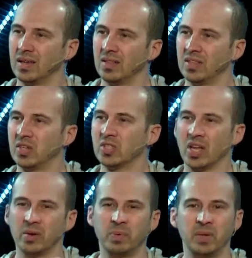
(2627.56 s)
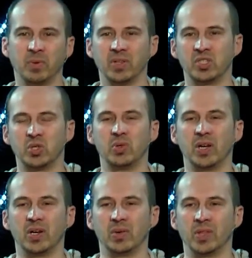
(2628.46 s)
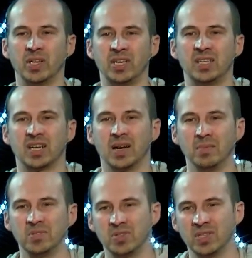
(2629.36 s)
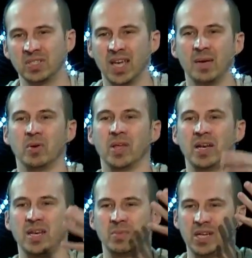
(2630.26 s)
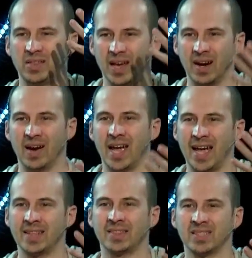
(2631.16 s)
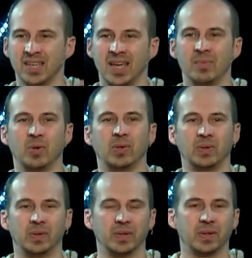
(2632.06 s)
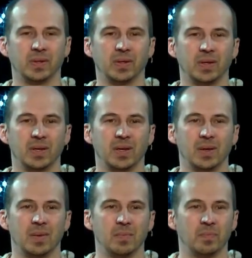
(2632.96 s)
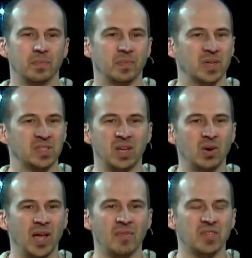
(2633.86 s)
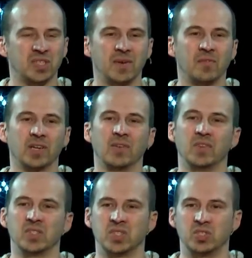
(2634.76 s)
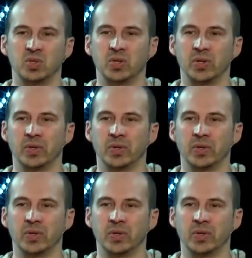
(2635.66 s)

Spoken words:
that there's other people that you know that need to come to the table. They need to be there at the table because they don't have the same forgiveness that you do.